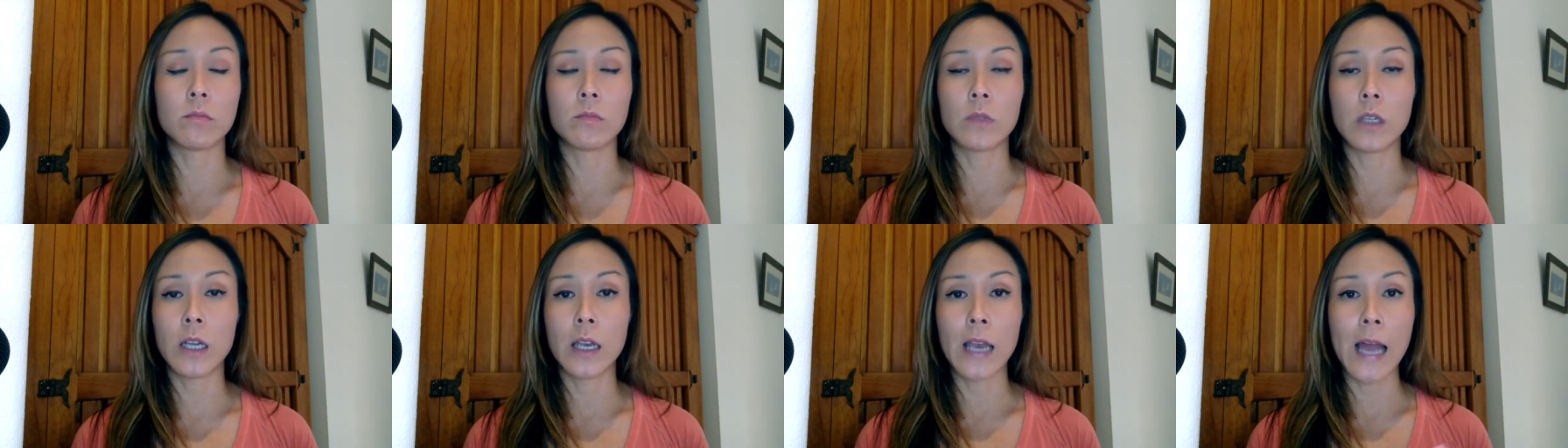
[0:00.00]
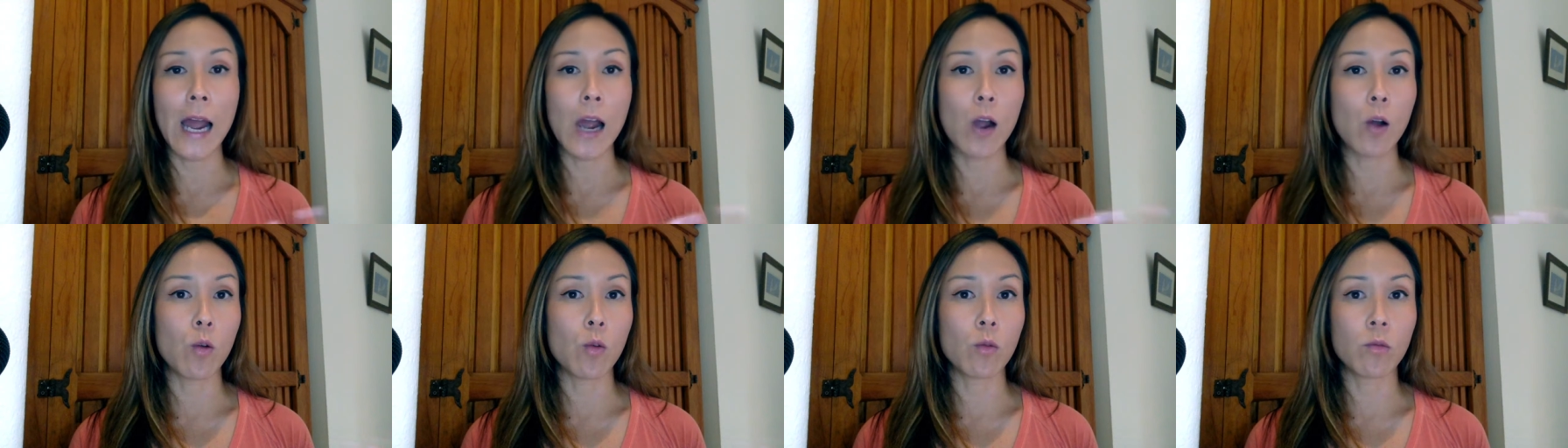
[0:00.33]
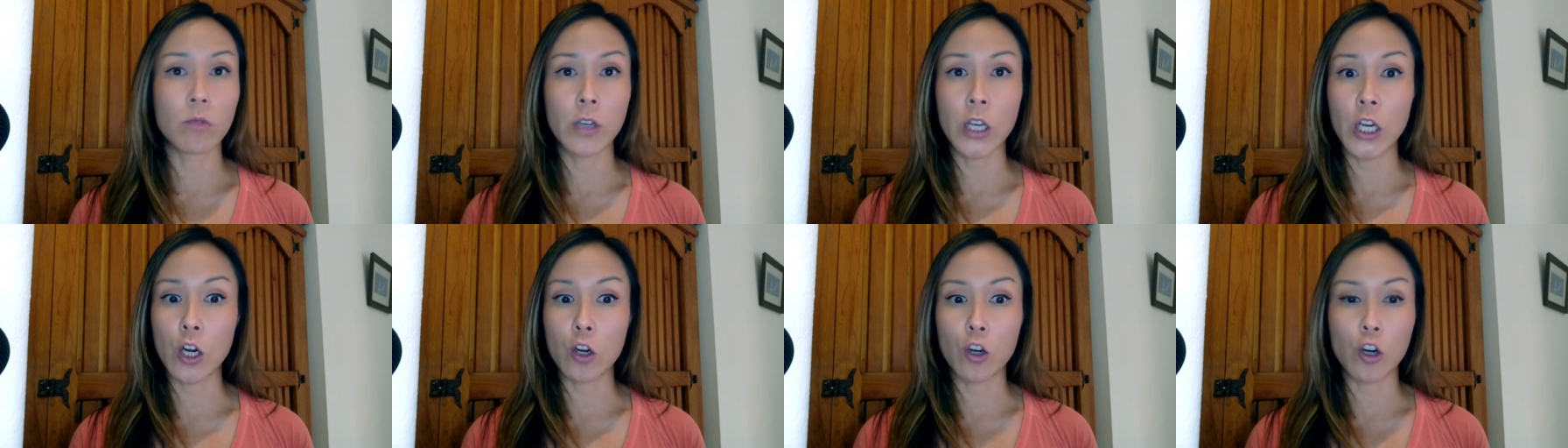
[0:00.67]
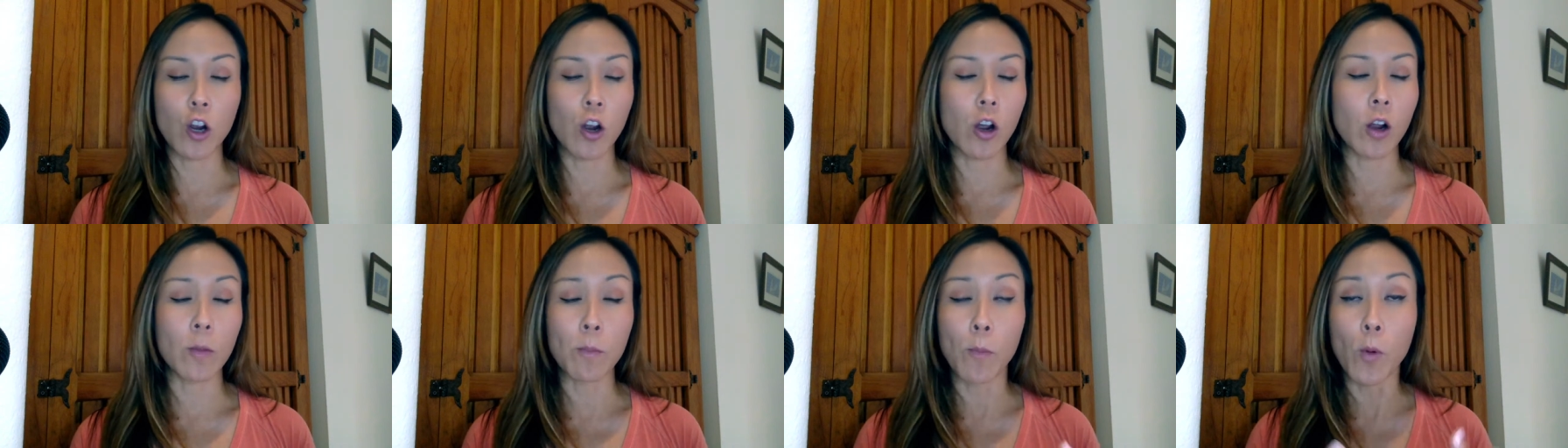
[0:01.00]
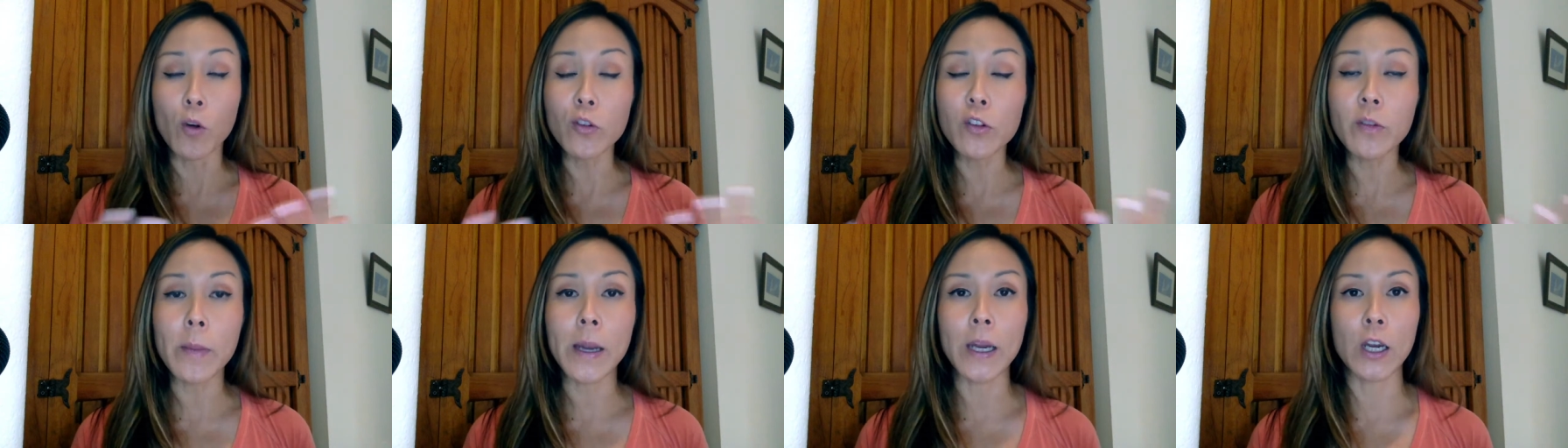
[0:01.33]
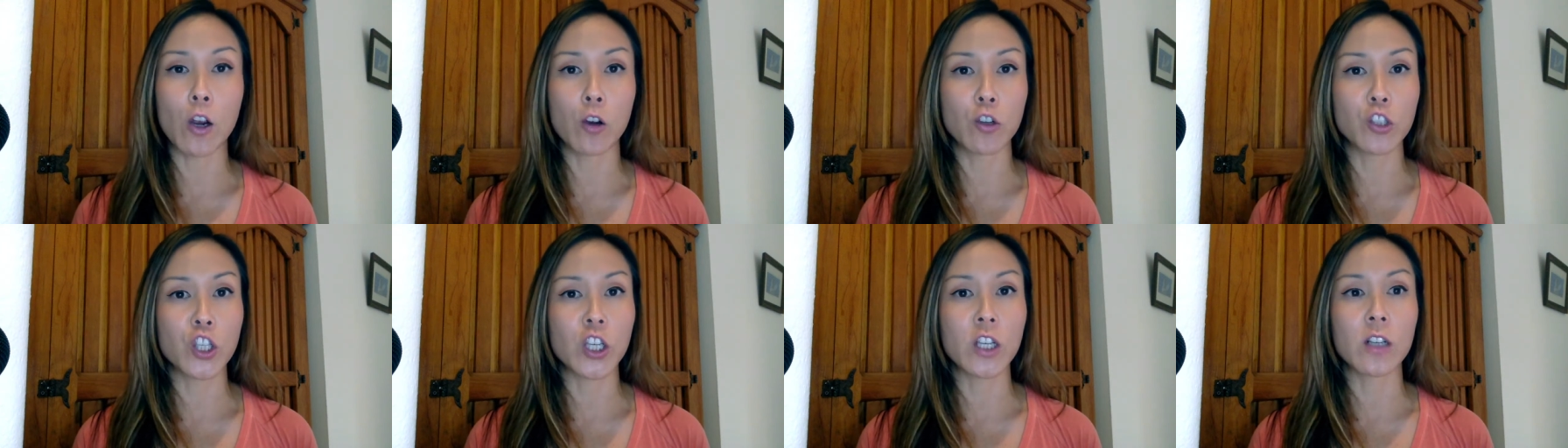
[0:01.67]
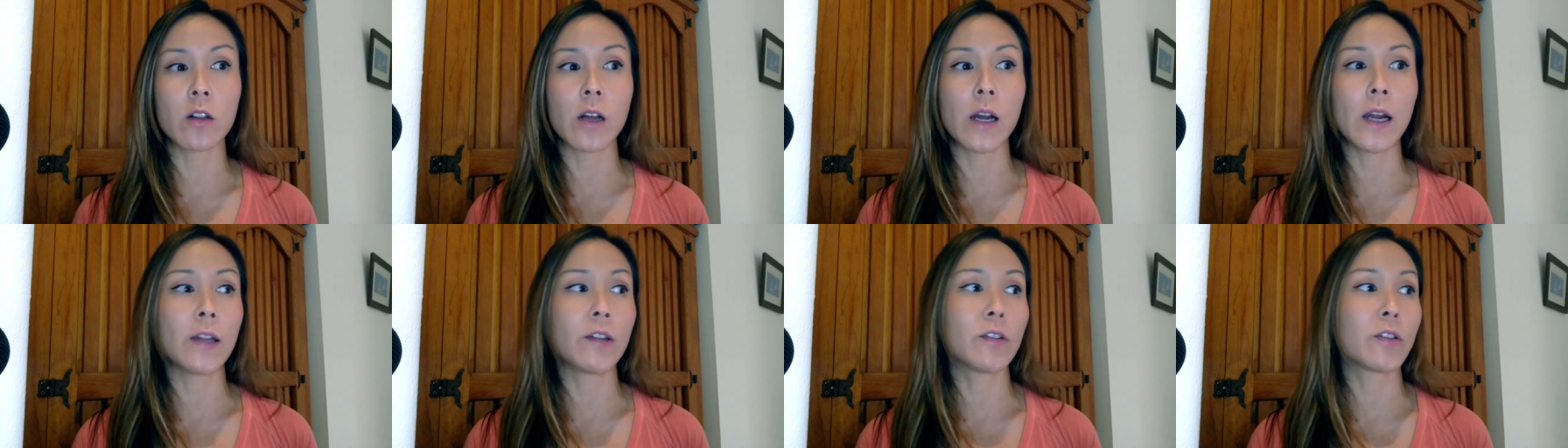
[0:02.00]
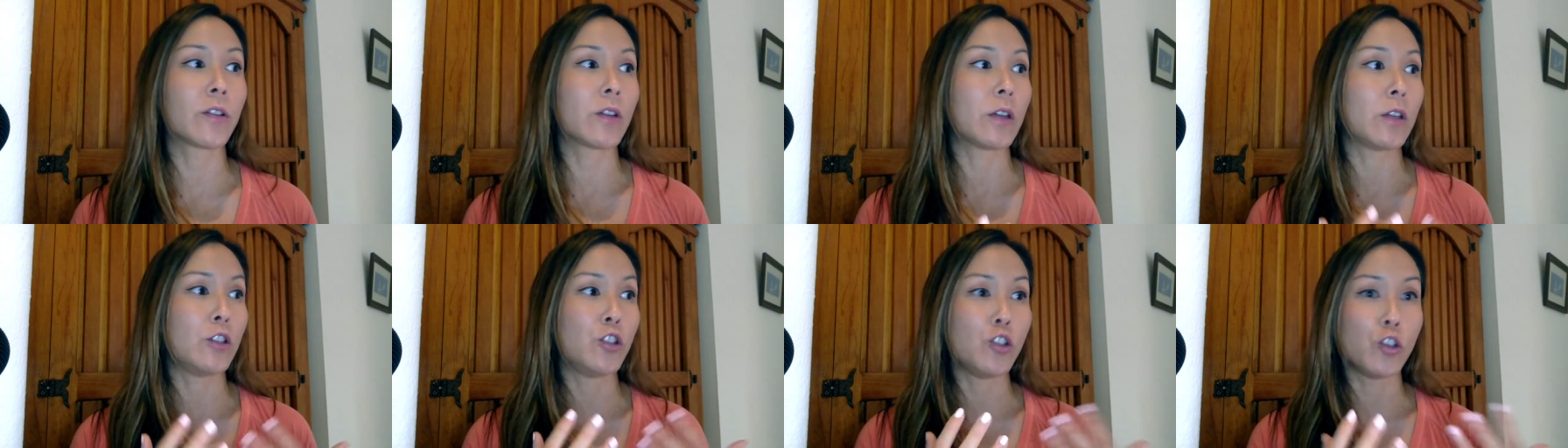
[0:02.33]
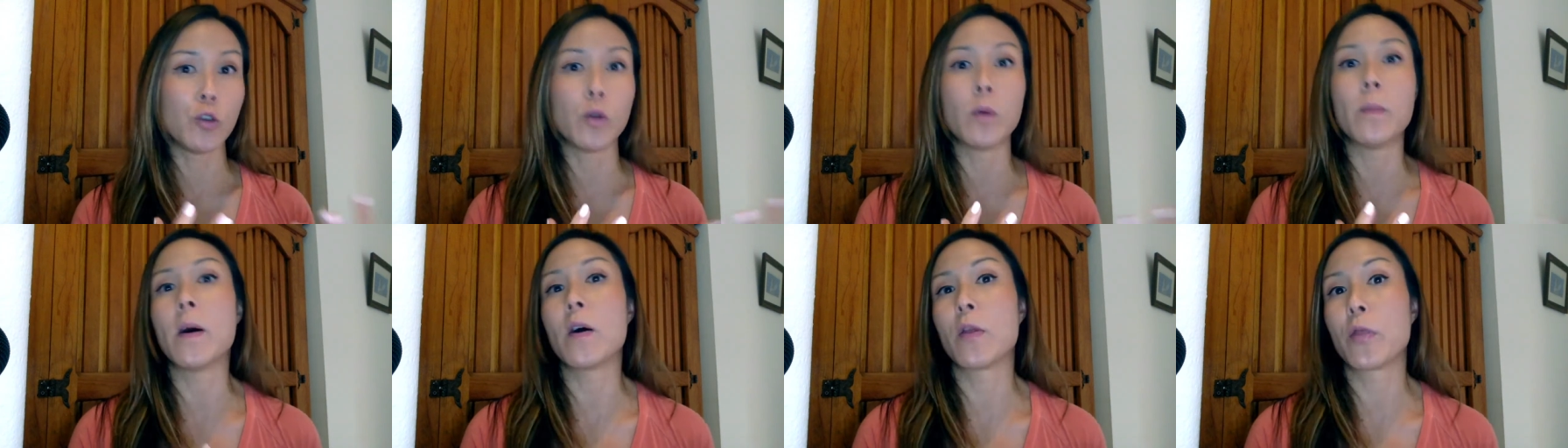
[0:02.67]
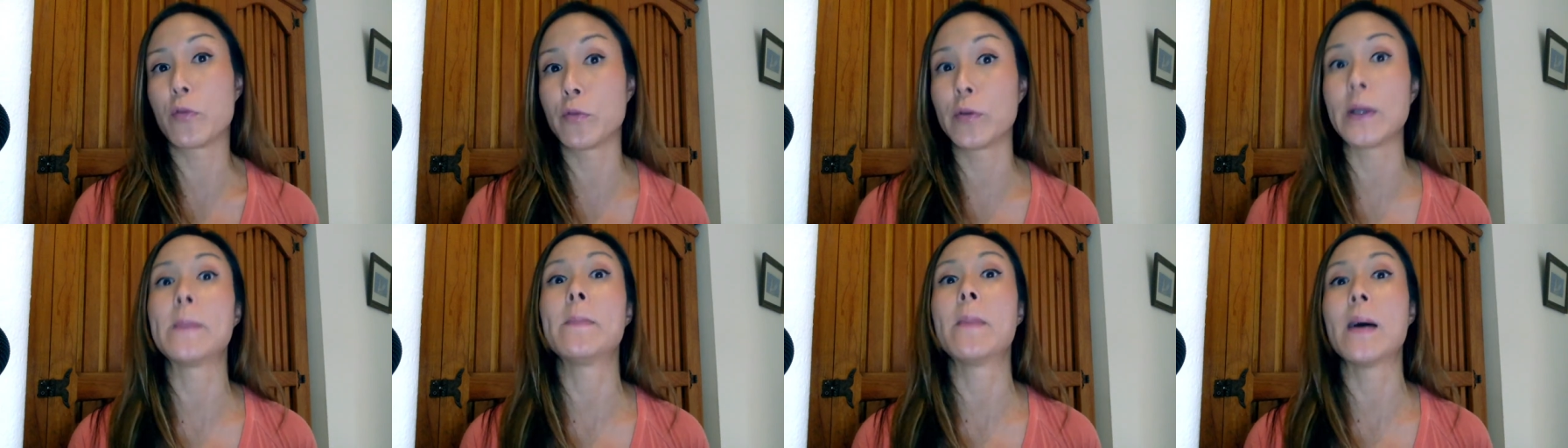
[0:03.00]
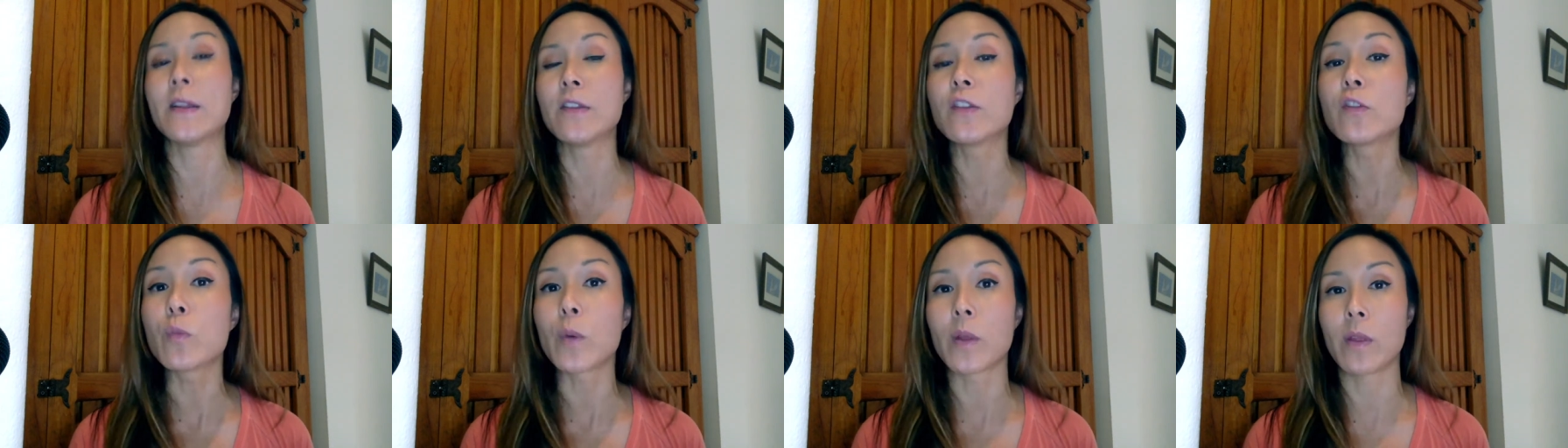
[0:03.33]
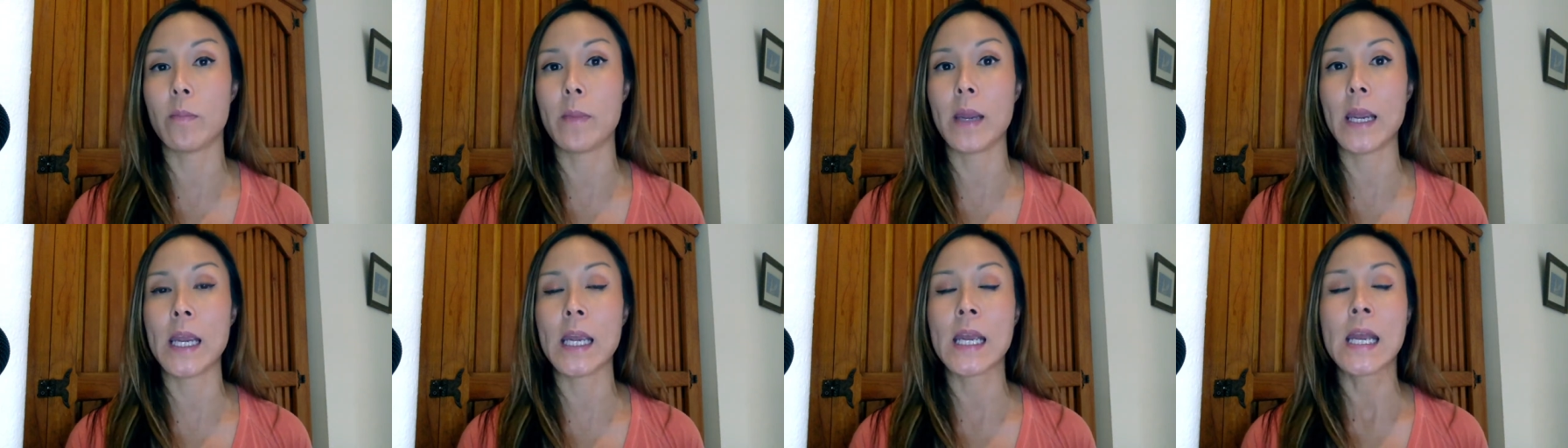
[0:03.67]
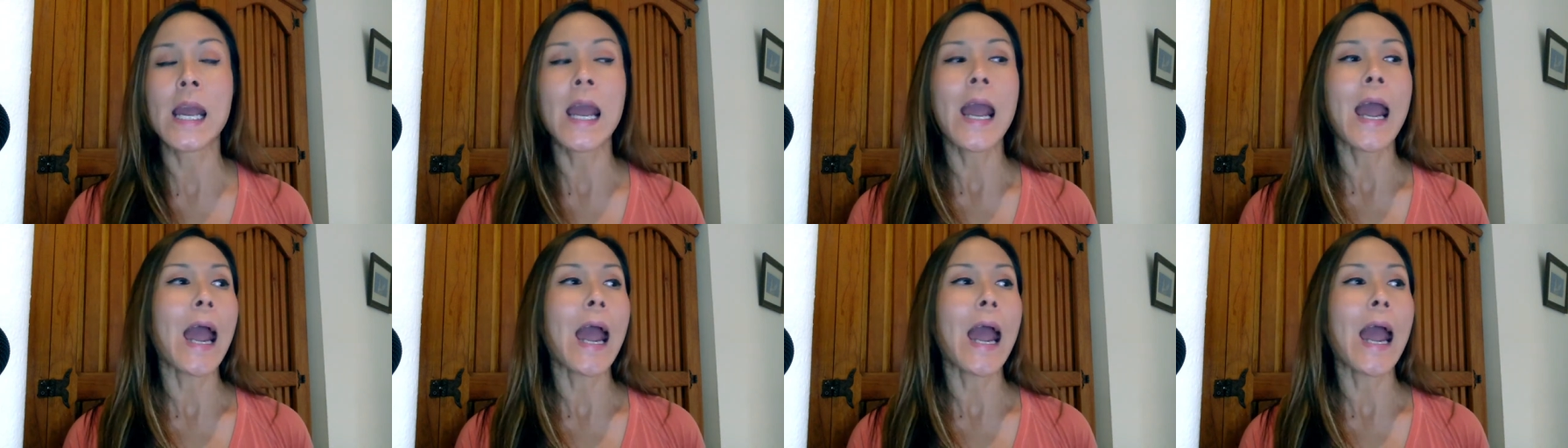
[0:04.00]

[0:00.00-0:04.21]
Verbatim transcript: allow, you know, most of my coaching clients do about 3 months with me.